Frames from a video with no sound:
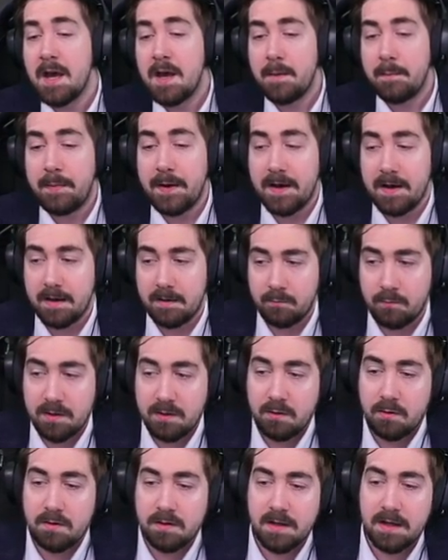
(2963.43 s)
But when
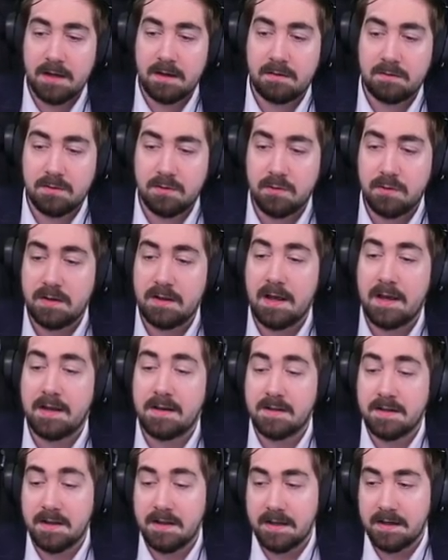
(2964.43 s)
you are like doing
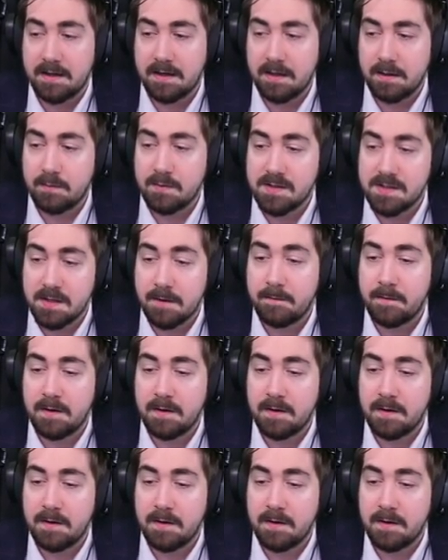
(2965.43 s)
like delirium and stuff,